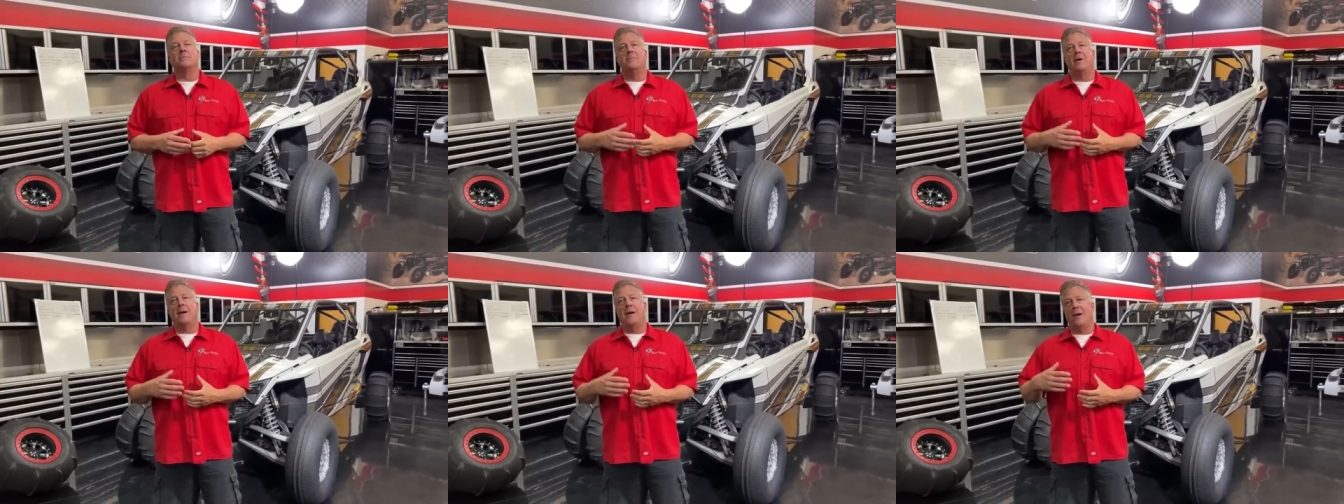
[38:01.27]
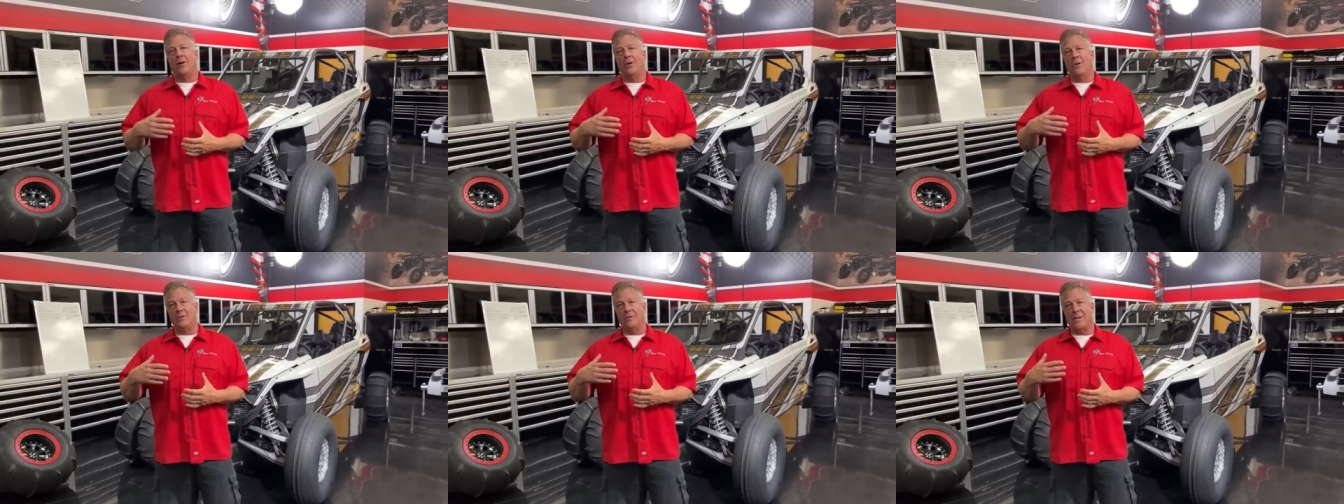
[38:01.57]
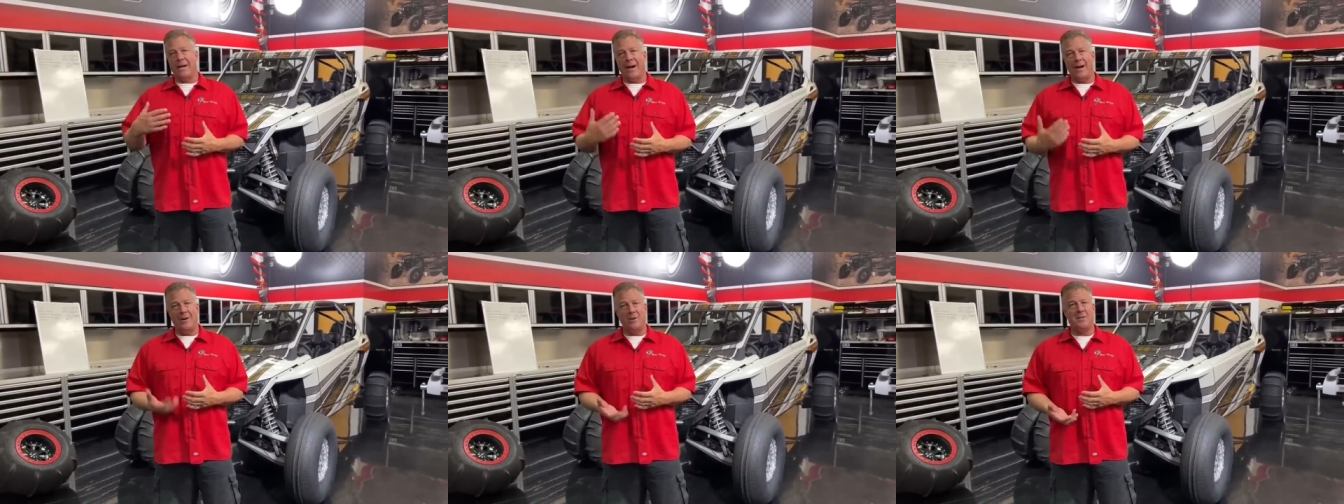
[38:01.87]
how
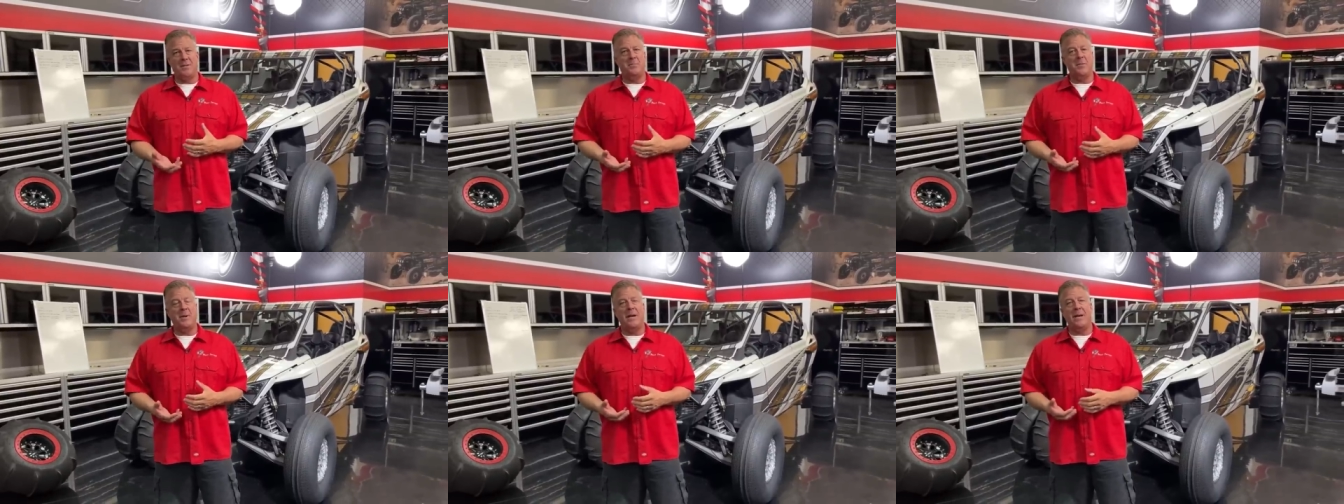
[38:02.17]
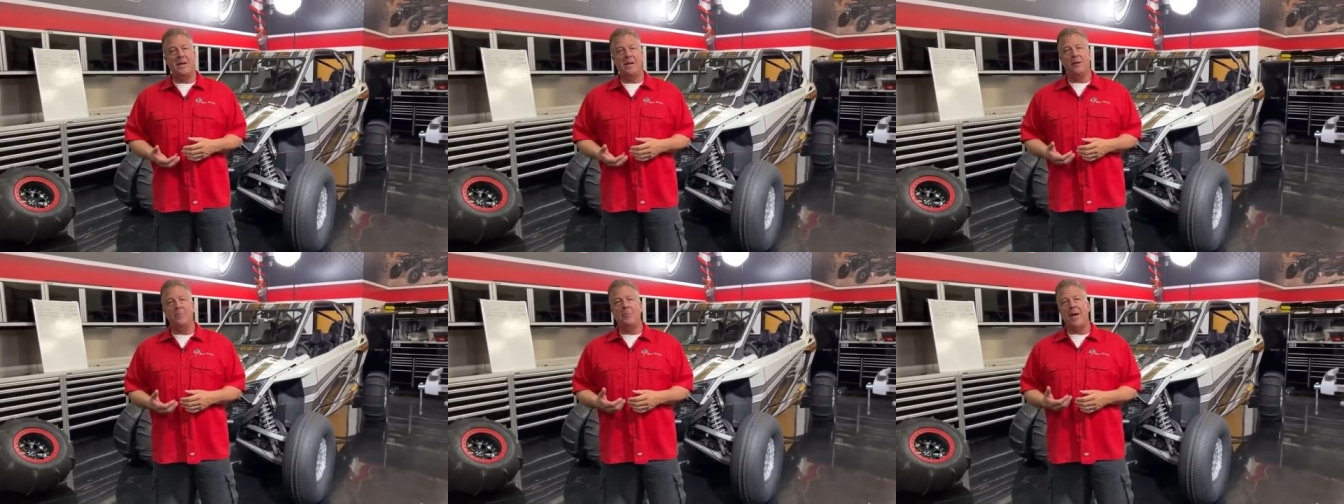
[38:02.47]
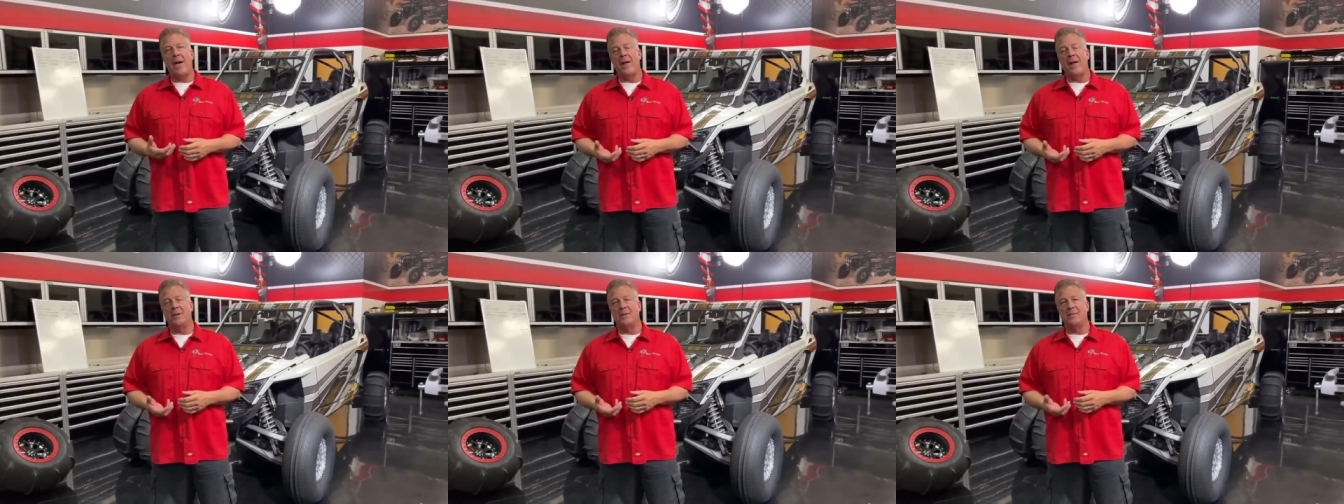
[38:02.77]
tire speed and
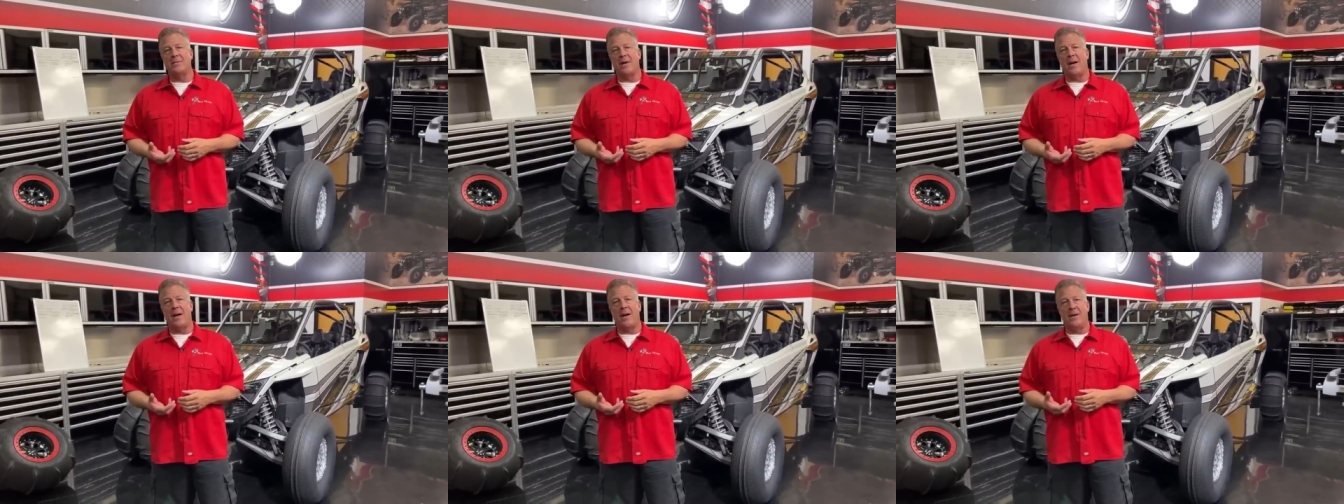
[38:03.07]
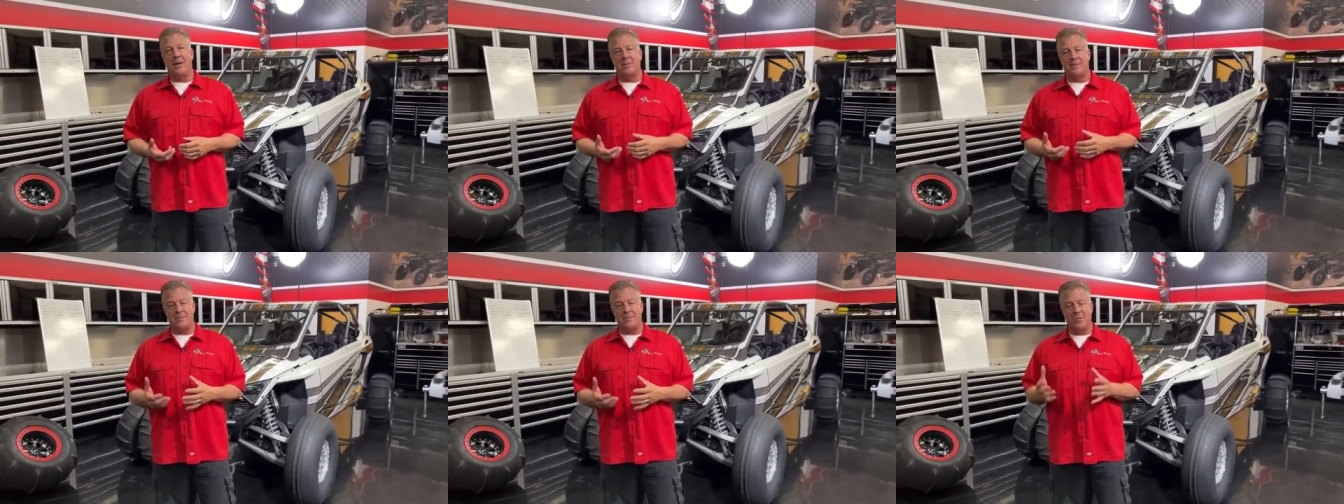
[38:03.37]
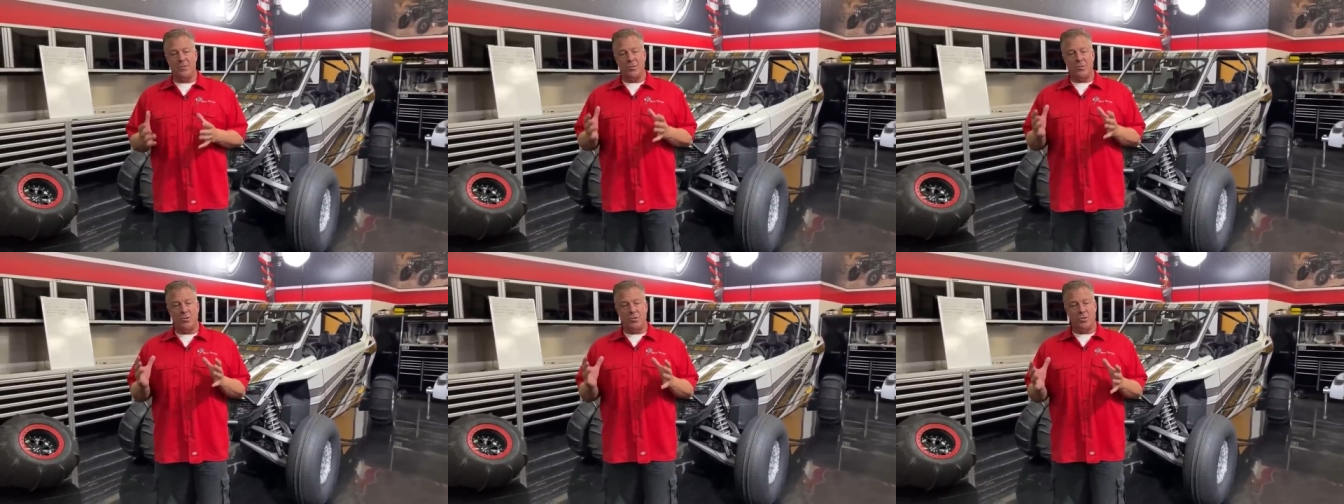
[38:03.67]
paddle size
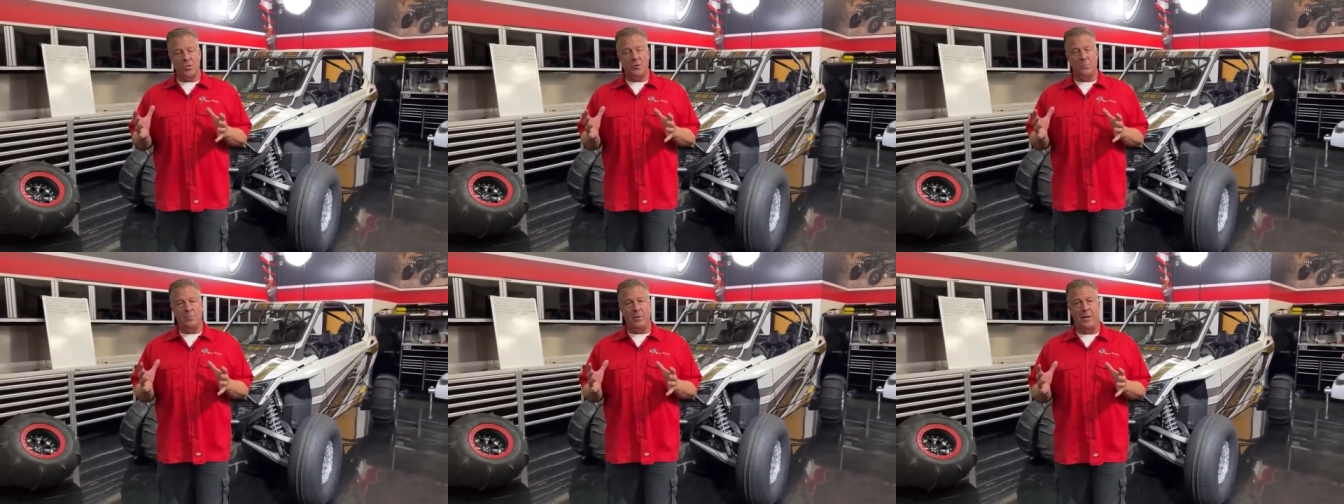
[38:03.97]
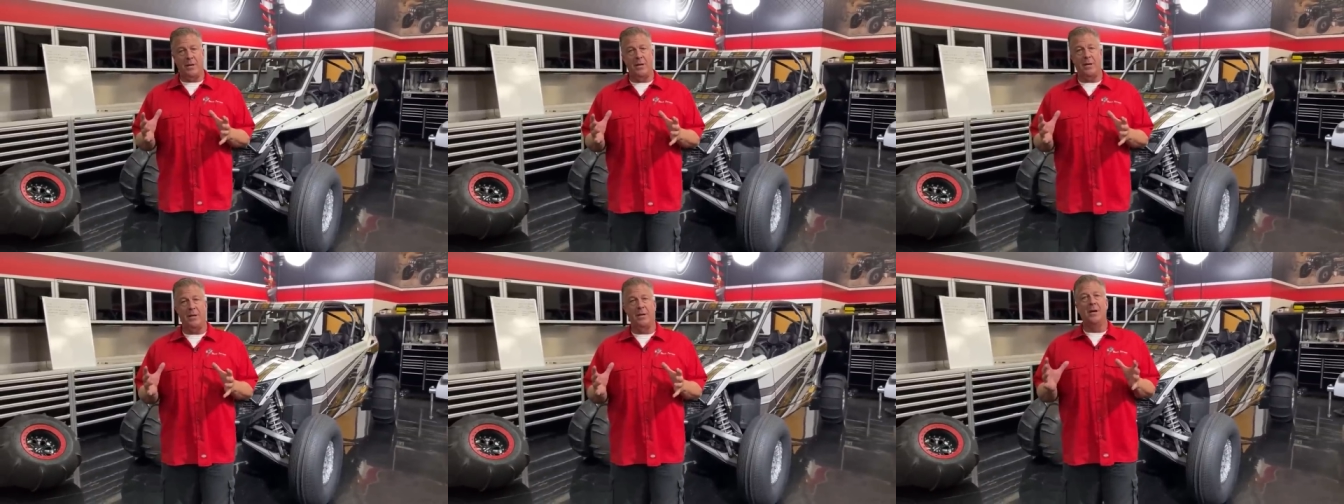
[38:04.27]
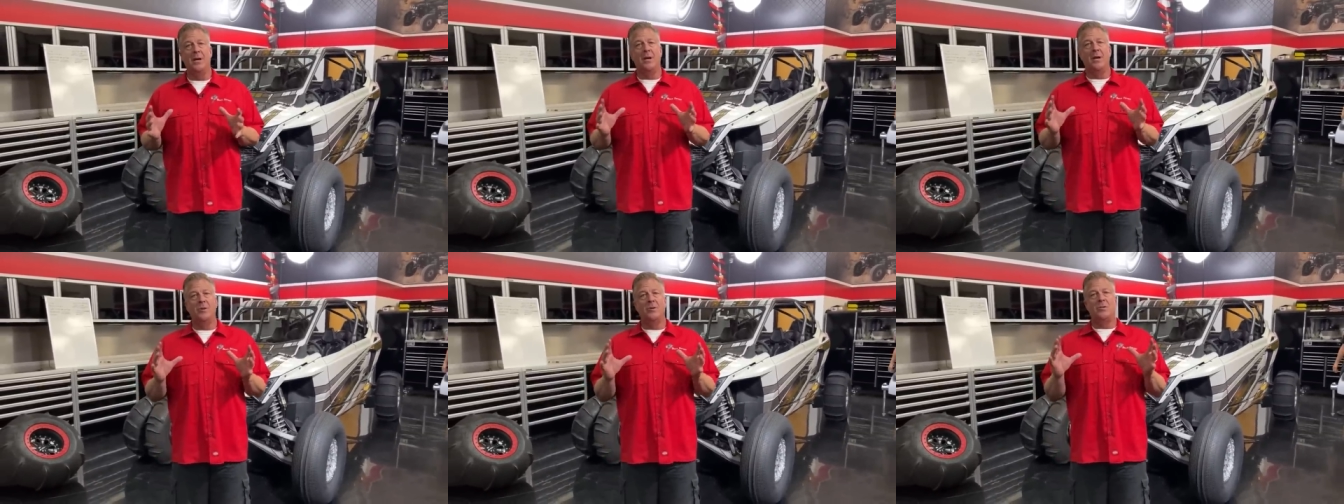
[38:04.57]
should be
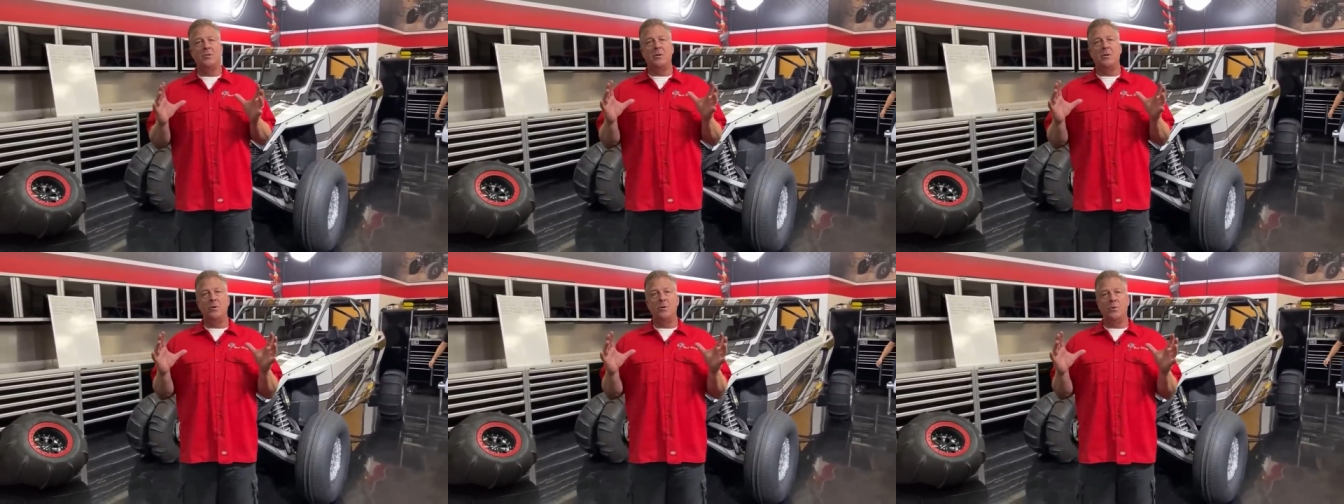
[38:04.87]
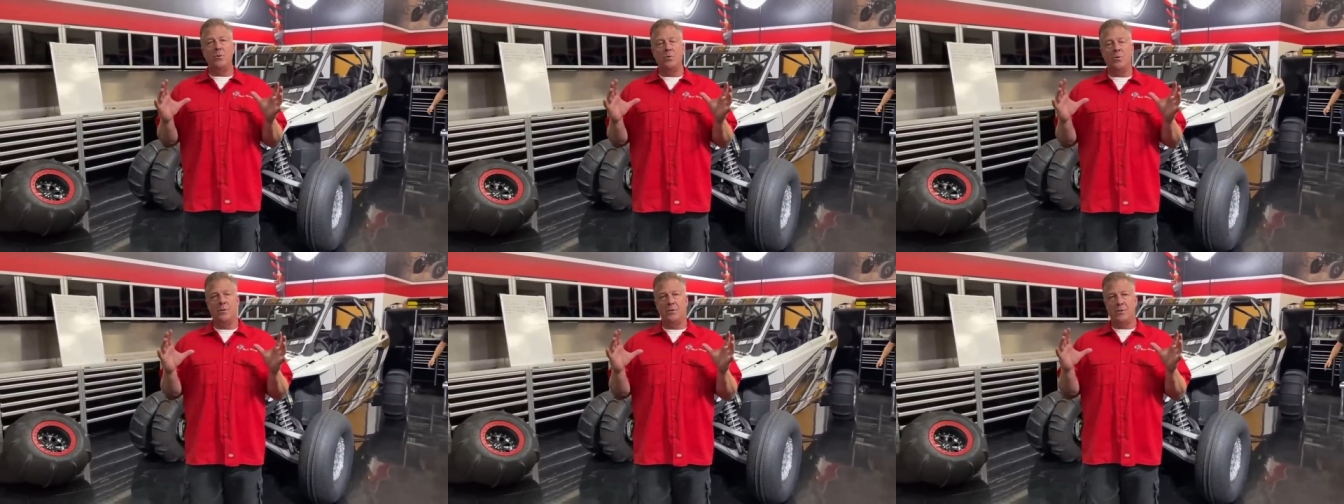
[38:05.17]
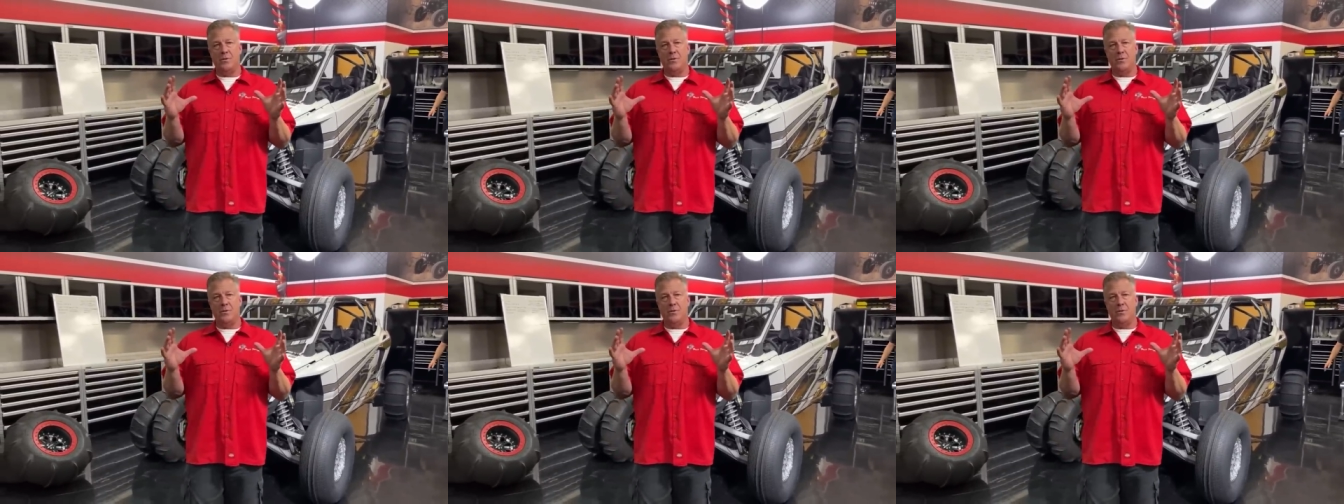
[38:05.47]
tuned